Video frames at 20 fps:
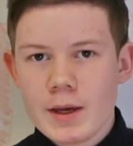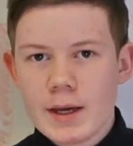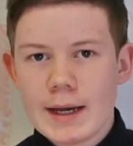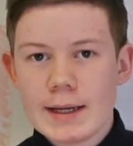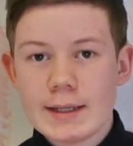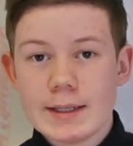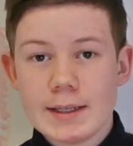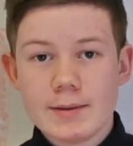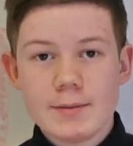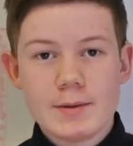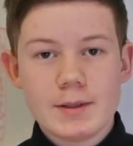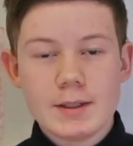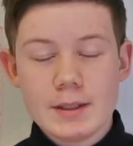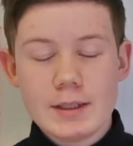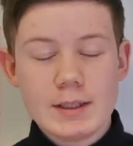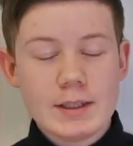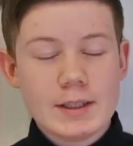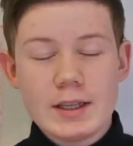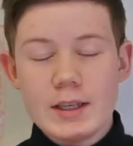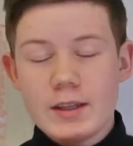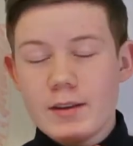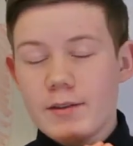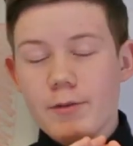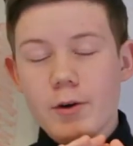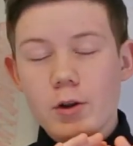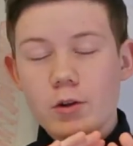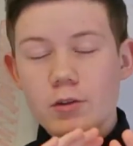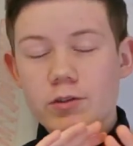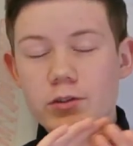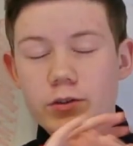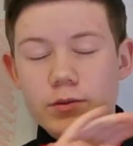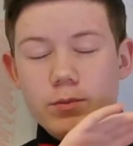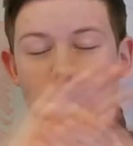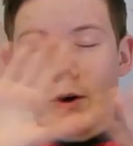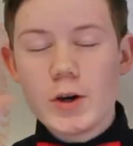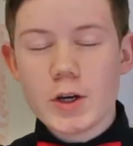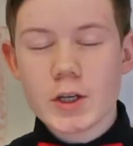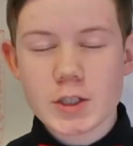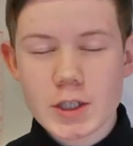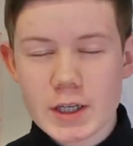And it, it involves
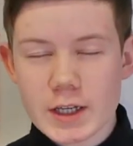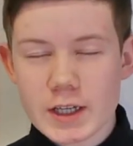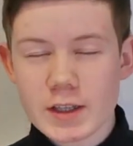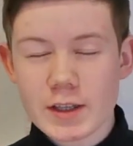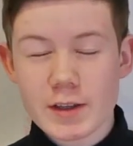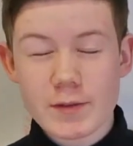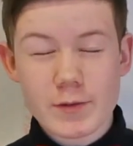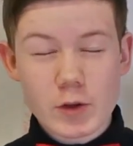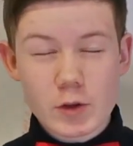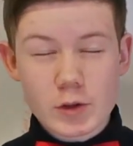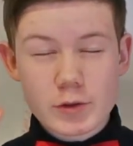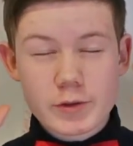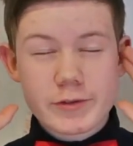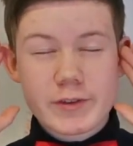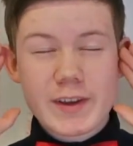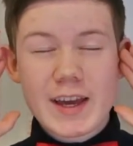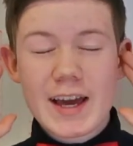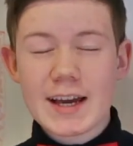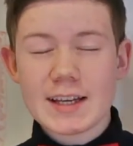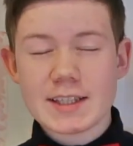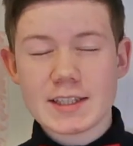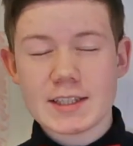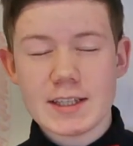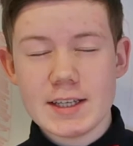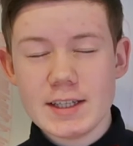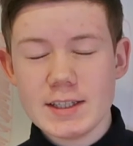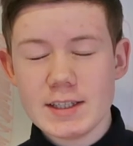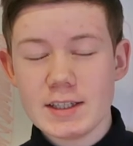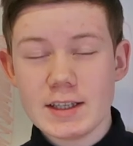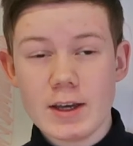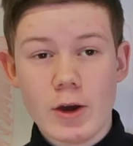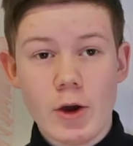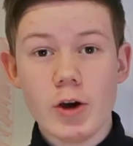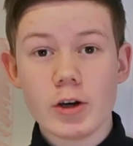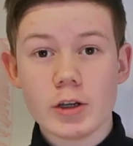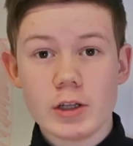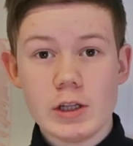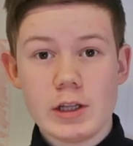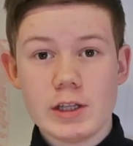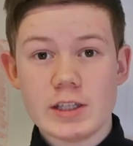murder, it involves acid.
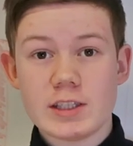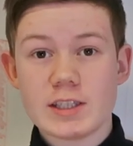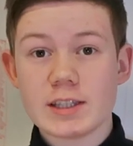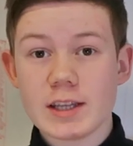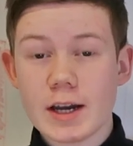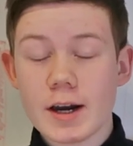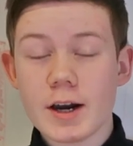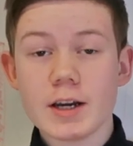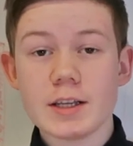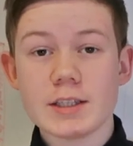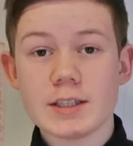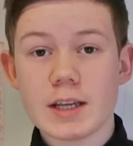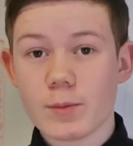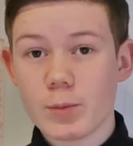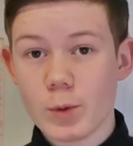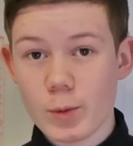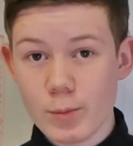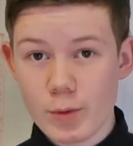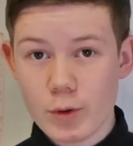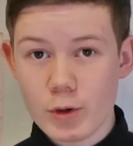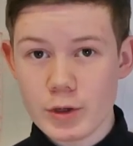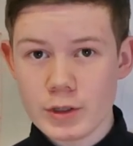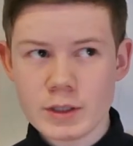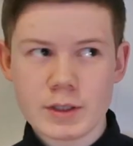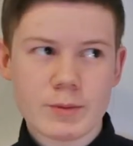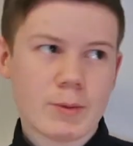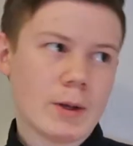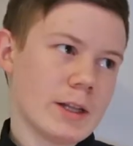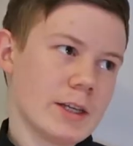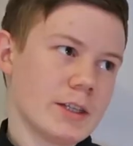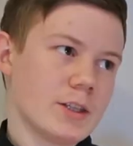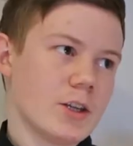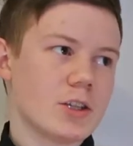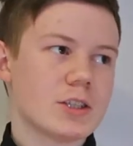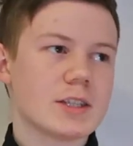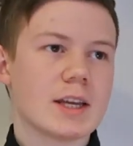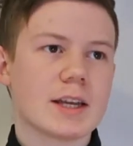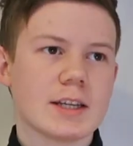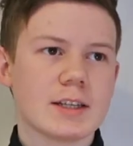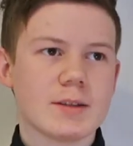Hercules dies at one point. Well, he
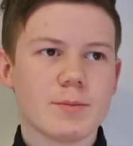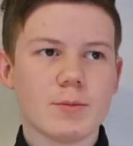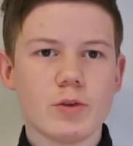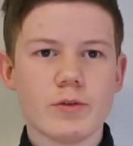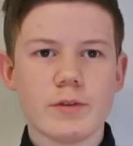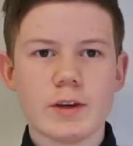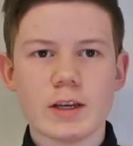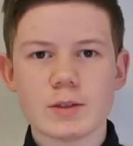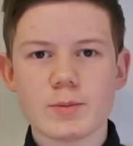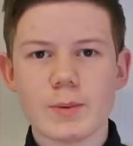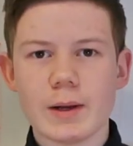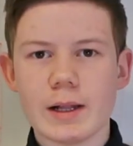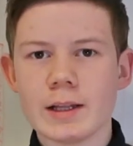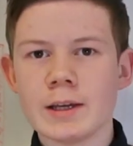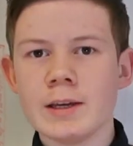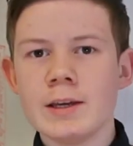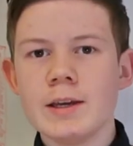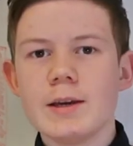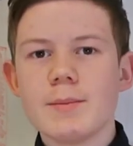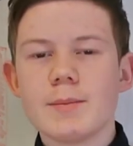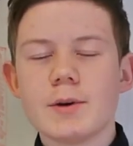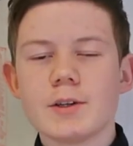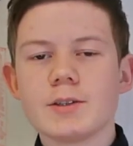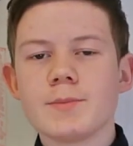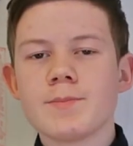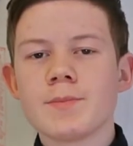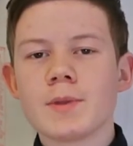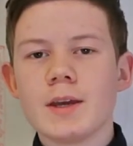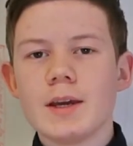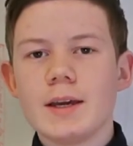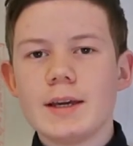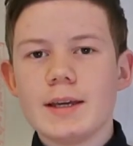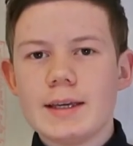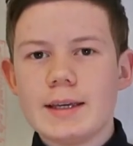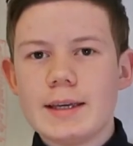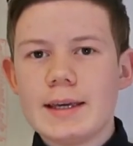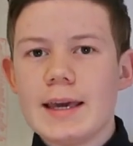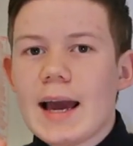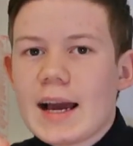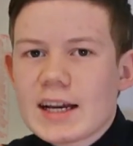does that in the movie as well. But
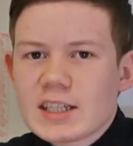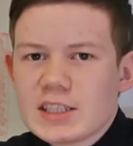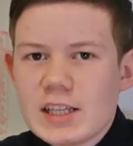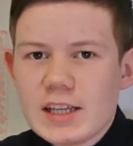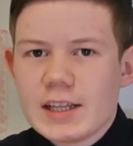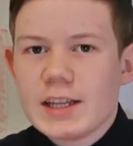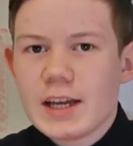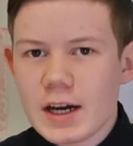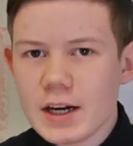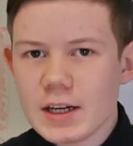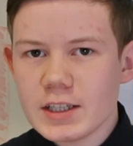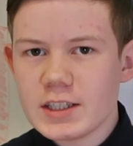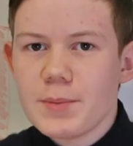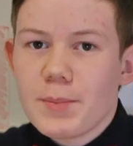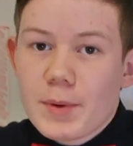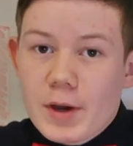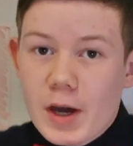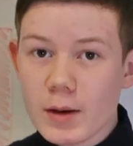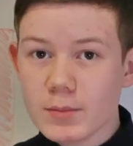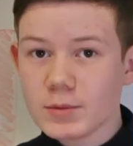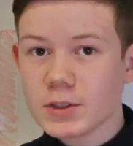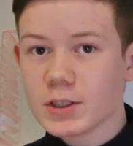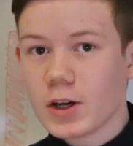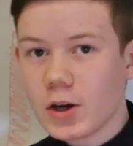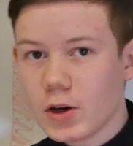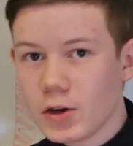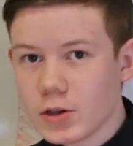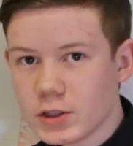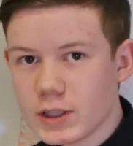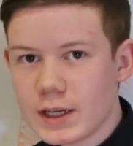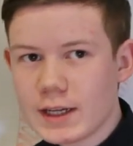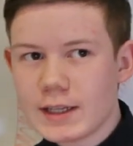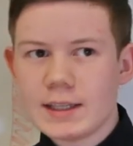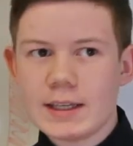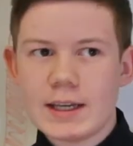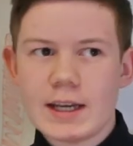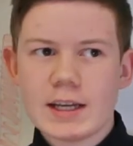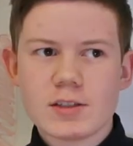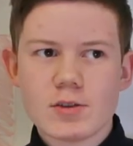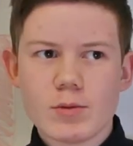he actually dies, he becomes a god, and
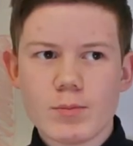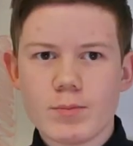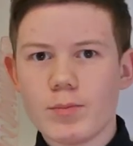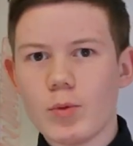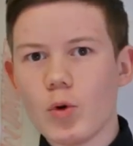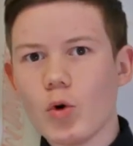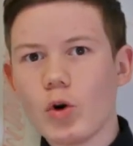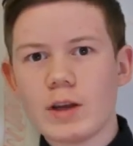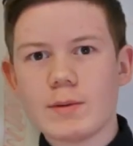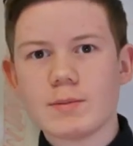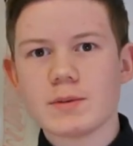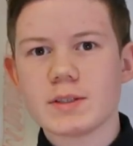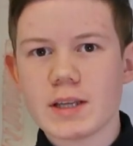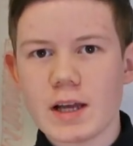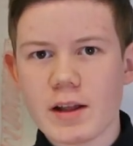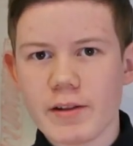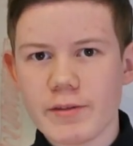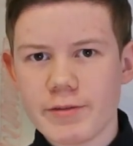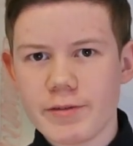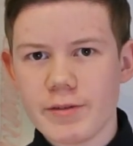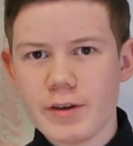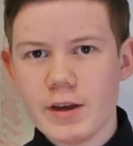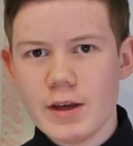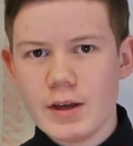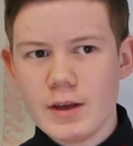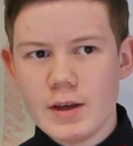he has to bore himself